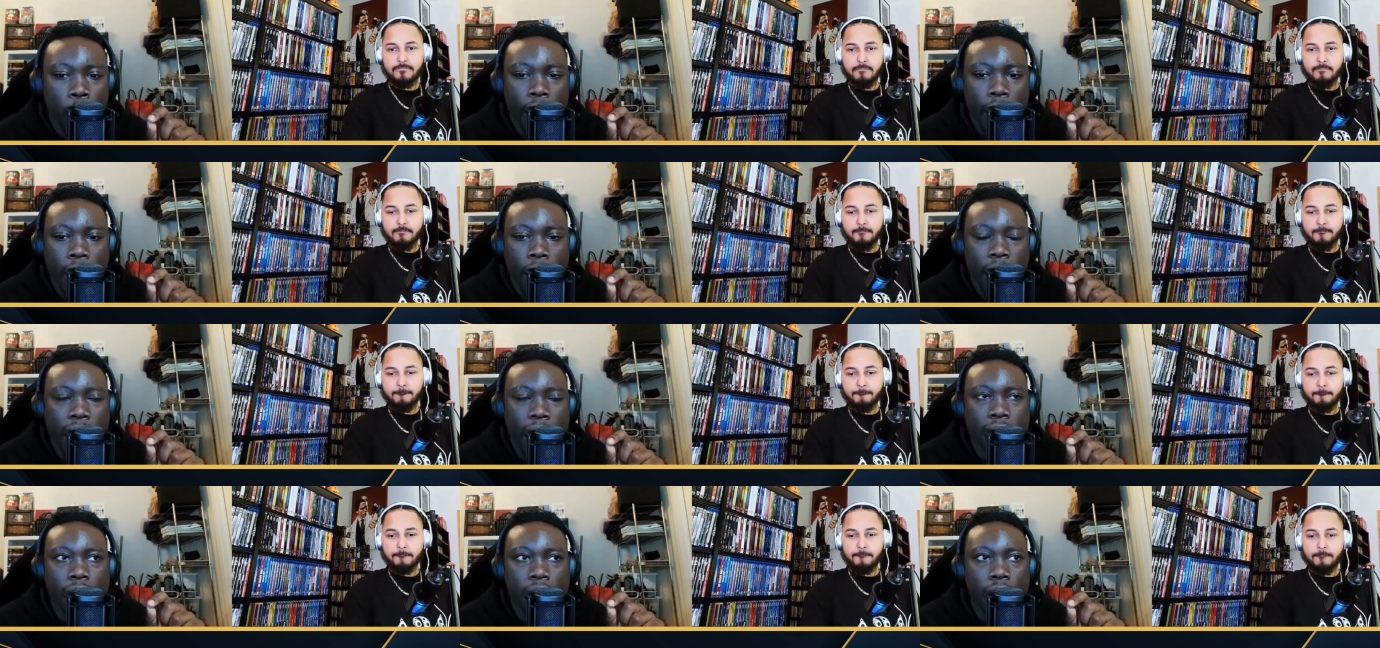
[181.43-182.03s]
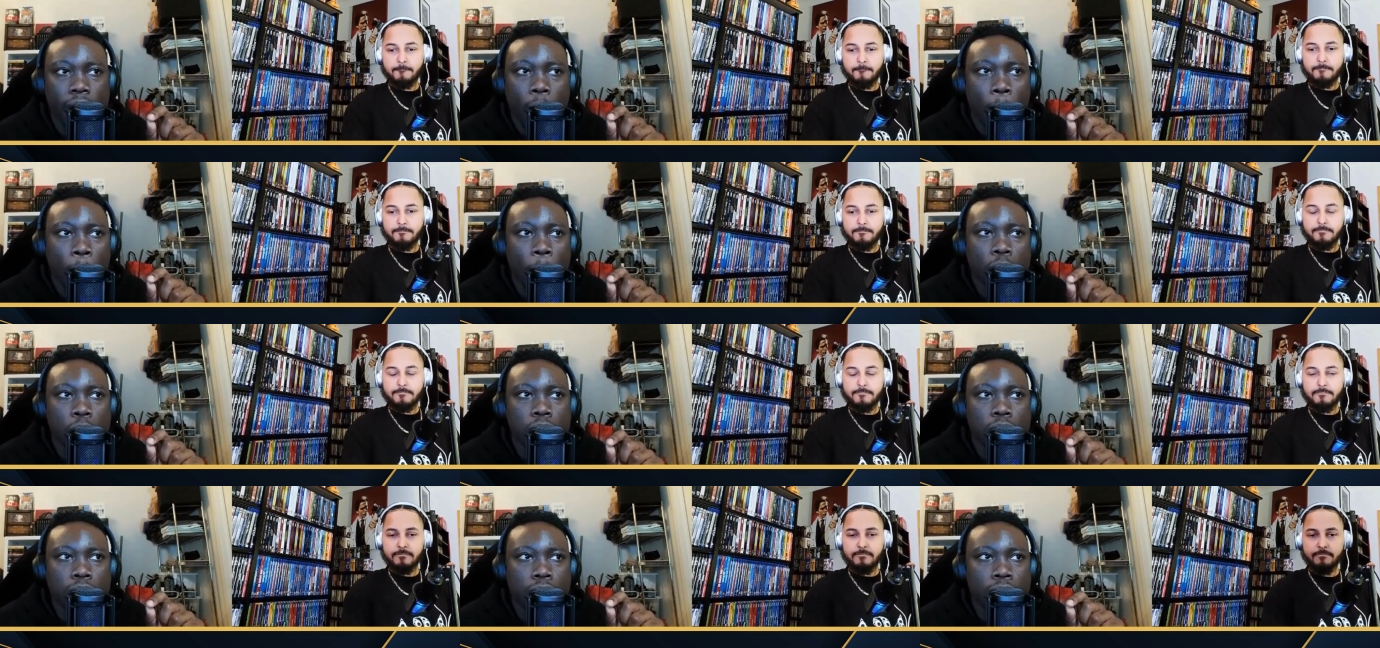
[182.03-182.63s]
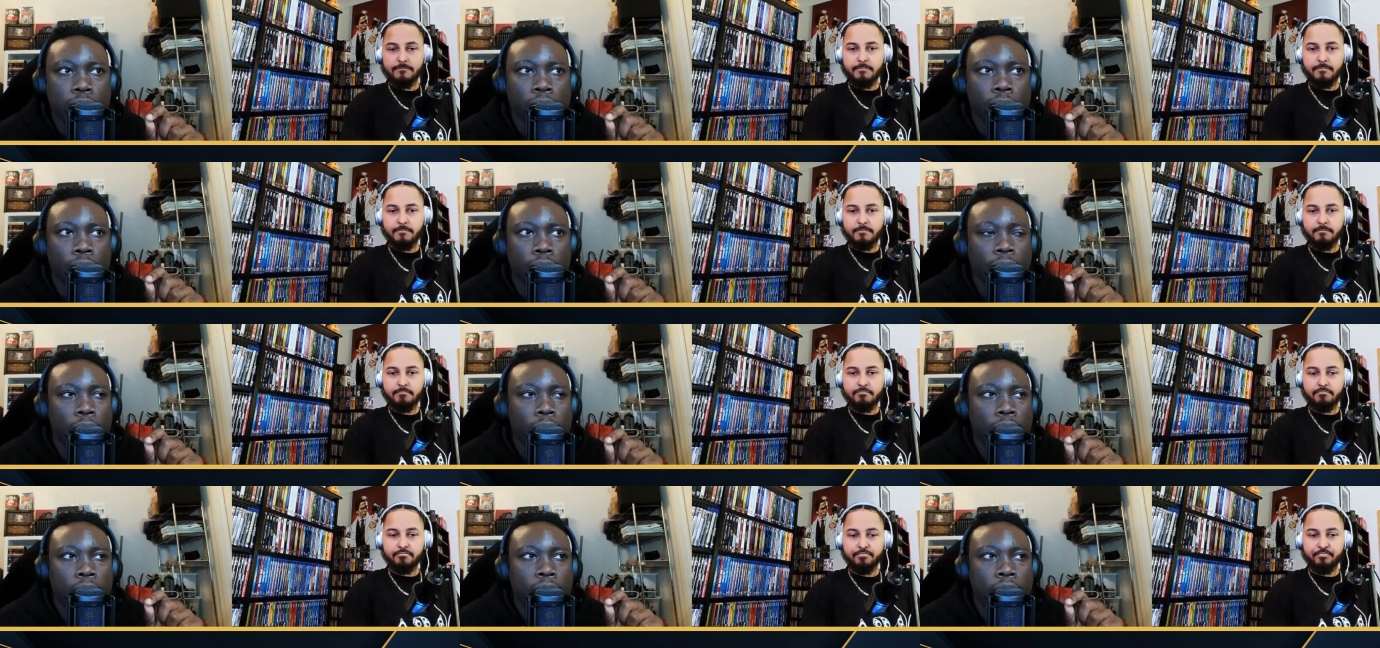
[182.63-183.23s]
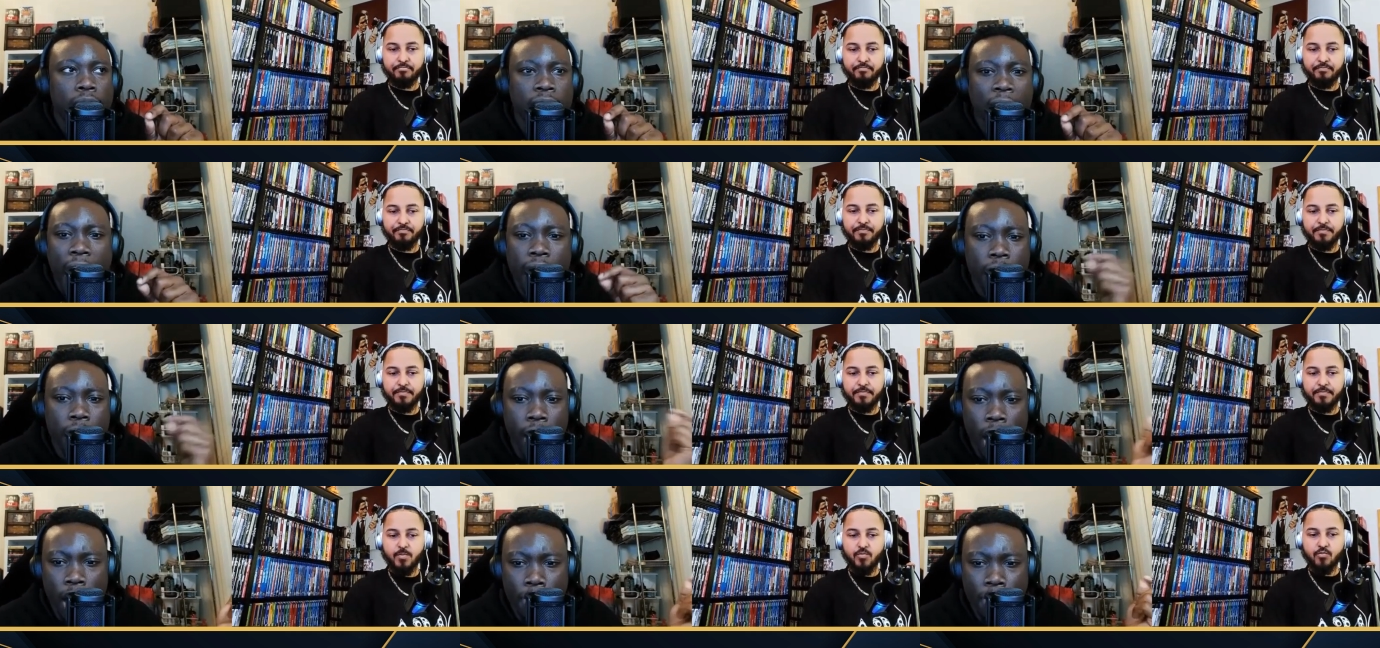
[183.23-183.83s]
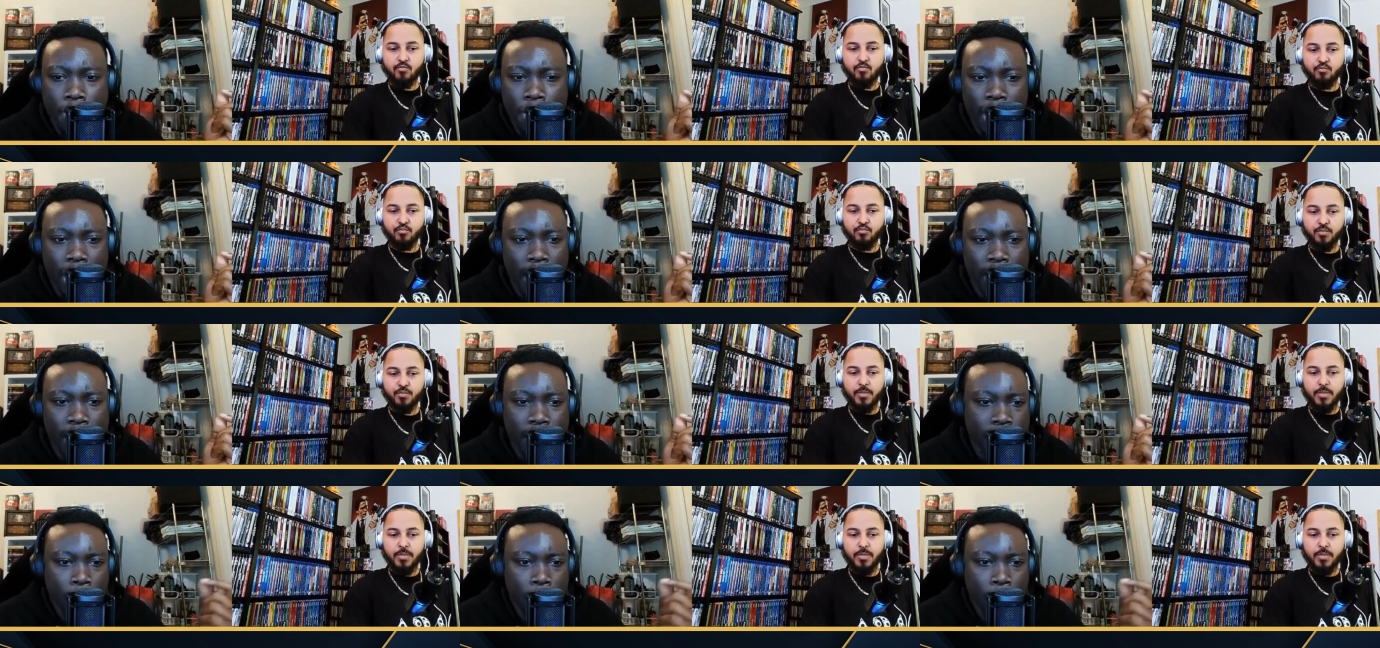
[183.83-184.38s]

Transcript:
Speaker 1: where it's almost not enough, and then